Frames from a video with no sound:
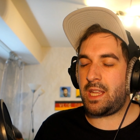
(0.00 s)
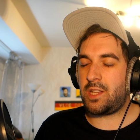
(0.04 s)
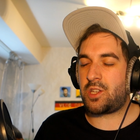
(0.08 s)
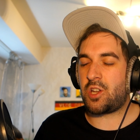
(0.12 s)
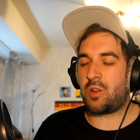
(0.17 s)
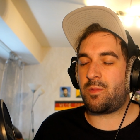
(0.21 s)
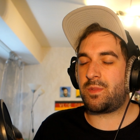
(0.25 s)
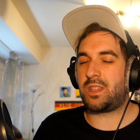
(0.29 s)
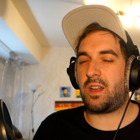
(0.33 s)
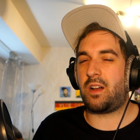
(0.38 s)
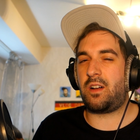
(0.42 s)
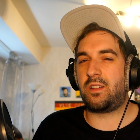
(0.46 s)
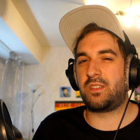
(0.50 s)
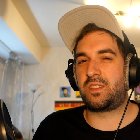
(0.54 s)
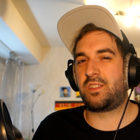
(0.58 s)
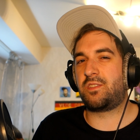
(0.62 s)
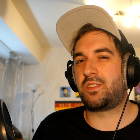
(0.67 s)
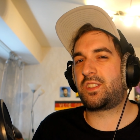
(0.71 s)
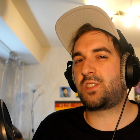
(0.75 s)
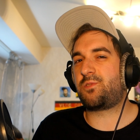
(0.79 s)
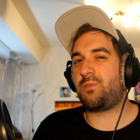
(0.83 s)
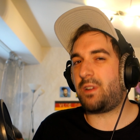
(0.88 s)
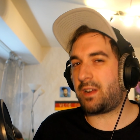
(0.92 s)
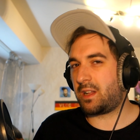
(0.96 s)
Germans also
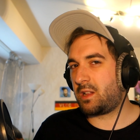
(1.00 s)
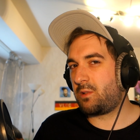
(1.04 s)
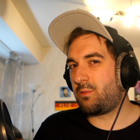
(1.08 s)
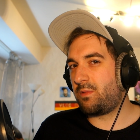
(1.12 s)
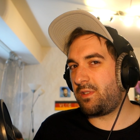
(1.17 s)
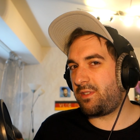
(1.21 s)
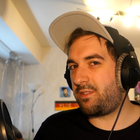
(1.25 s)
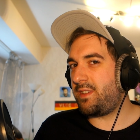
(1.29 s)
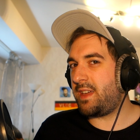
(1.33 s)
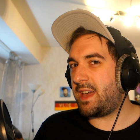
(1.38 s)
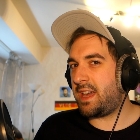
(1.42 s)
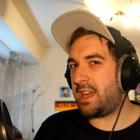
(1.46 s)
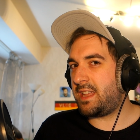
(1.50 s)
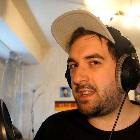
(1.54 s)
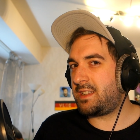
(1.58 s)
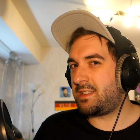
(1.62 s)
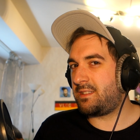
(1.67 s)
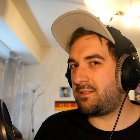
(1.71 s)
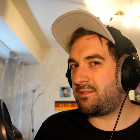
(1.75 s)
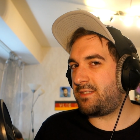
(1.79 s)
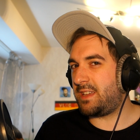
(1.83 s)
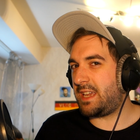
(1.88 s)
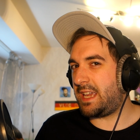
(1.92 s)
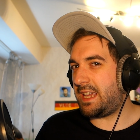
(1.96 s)
struggle with that.
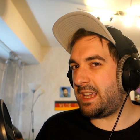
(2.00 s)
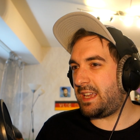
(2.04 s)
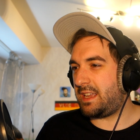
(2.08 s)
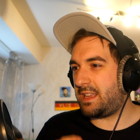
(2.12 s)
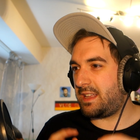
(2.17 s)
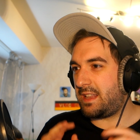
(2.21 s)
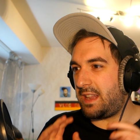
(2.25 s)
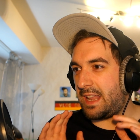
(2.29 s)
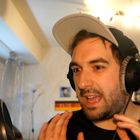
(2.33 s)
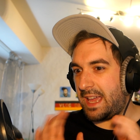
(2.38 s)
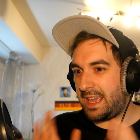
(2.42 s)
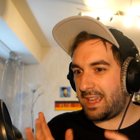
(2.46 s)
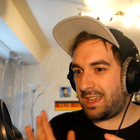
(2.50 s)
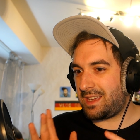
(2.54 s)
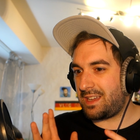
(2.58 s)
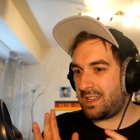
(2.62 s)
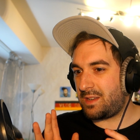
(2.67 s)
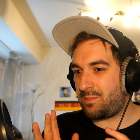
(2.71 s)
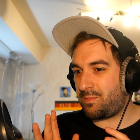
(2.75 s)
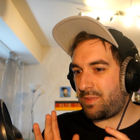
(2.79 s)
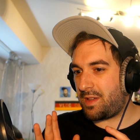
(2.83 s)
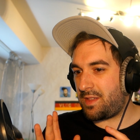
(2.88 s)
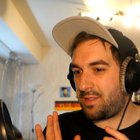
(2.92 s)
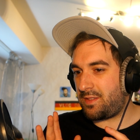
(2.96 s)
They like
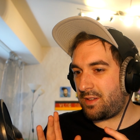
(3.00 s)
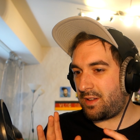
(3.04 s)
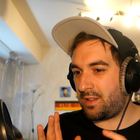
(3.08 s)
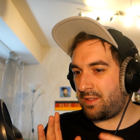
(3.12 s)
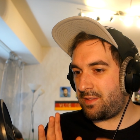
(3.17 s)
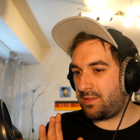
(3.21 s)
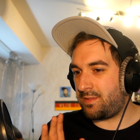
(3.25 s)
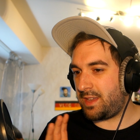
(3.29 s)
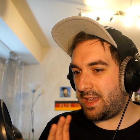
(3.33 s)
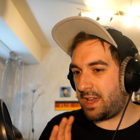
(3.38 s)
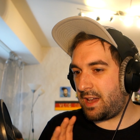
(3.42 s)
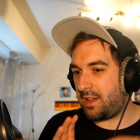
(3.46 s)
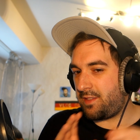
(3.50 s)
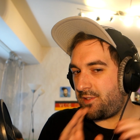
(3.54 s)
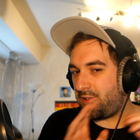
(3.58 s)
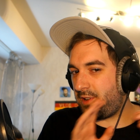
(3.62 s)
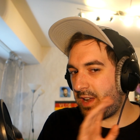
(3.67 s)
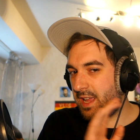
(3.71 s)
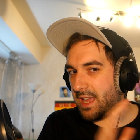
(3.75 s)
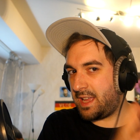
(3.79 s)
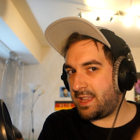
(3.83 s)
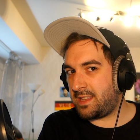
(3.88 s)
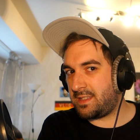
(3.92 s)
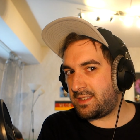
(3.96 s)
it, but on the other
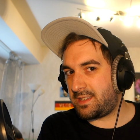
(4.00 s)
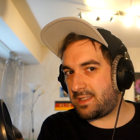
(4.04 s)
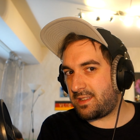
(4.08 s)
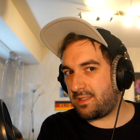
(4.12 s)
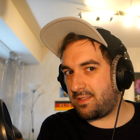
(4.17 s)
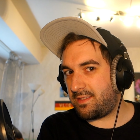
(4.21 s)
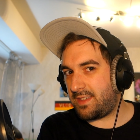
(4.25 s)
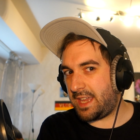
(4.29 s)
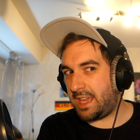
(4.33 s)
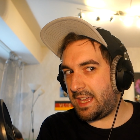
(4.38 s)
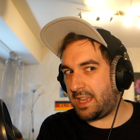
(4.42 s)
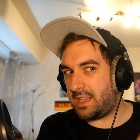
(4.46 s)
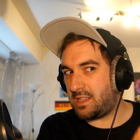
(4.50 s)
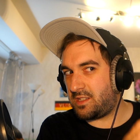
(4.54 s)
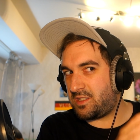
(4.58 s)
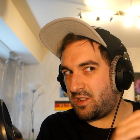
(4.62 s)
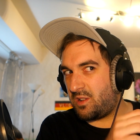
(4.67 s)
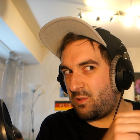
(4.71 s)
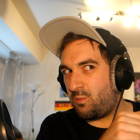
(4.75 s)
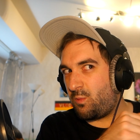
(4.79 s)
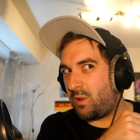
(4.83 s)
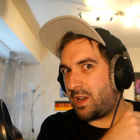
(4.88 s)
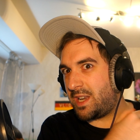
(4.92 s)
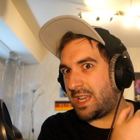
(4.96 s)
hand, they
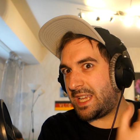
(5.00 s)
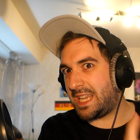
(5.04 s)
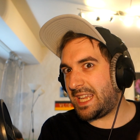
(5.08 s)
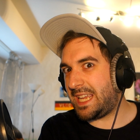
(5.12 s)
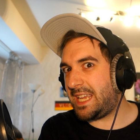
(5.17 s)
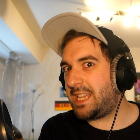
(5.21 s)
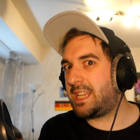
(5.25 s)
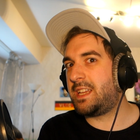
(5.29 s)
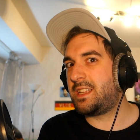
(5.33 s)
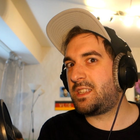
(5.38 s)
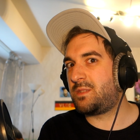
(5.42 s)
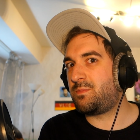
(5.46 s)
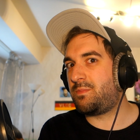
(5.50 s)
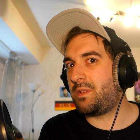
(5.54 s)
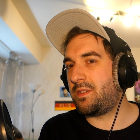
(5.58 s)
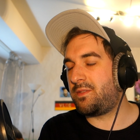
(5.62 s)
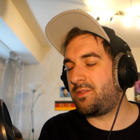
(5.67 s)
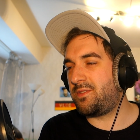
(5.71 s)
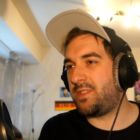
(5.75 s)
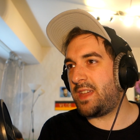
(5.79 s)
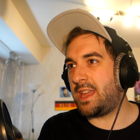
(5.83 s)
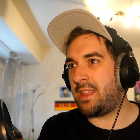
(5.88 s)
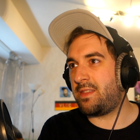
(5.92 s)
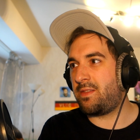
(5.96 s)
don't want to eat it,
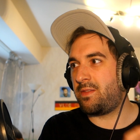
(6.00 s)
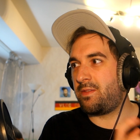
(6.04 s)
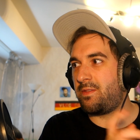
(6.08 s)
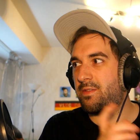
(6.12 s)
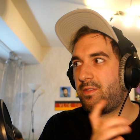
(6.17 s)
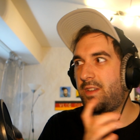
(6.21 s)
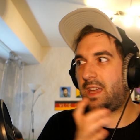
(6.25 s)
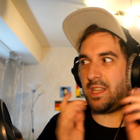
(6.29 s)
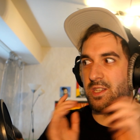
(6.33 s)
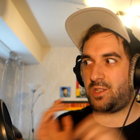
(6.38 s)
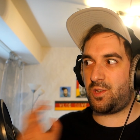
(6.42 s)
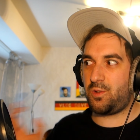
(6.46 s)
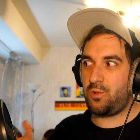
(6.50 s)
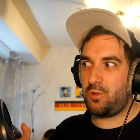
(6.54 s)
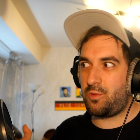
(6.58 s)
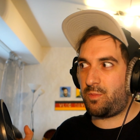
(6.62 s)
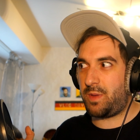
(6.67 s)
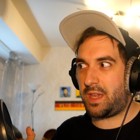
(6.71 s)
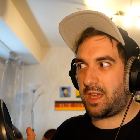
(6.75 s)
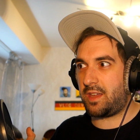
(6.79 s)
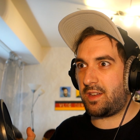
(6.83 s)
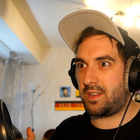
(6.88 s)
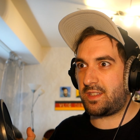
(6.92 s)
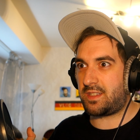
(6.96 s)
but then they do
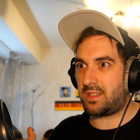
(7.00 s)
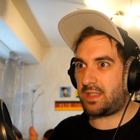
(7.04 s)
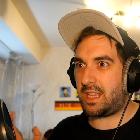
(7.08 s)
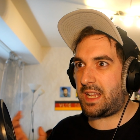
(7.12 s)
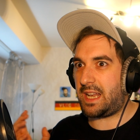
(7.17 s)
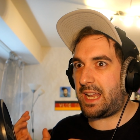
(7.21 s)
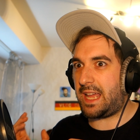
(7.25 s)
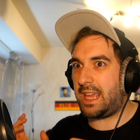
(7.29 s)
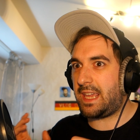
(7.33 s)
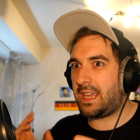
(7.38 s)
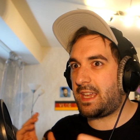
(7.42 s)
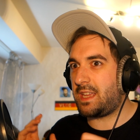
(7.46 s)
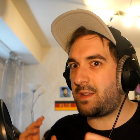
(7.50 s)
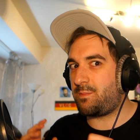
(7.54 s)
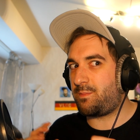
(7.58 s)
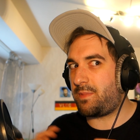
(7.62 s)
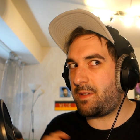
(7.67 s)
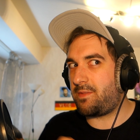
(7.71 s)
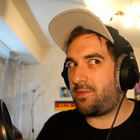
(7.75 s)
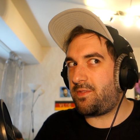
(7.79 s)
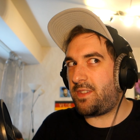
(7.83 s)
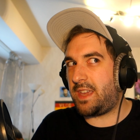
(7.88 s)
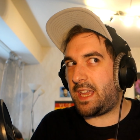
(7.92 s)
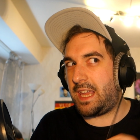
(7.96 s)
because they like it,
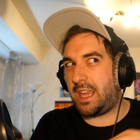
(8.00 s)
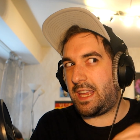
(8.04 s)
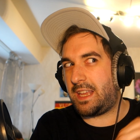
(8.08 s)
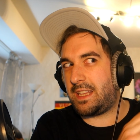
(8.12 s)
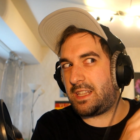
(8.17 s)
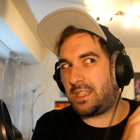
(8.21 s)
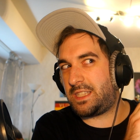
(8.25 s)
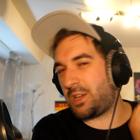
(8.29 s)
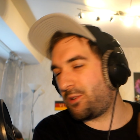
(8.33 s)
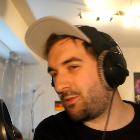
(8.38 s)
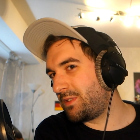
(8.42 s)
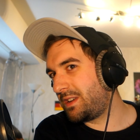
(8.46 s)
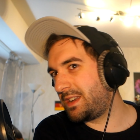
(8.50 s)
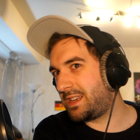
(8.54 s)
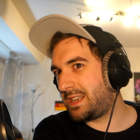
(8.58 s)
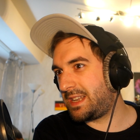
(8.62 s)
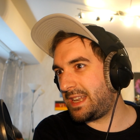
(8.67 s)
but they don't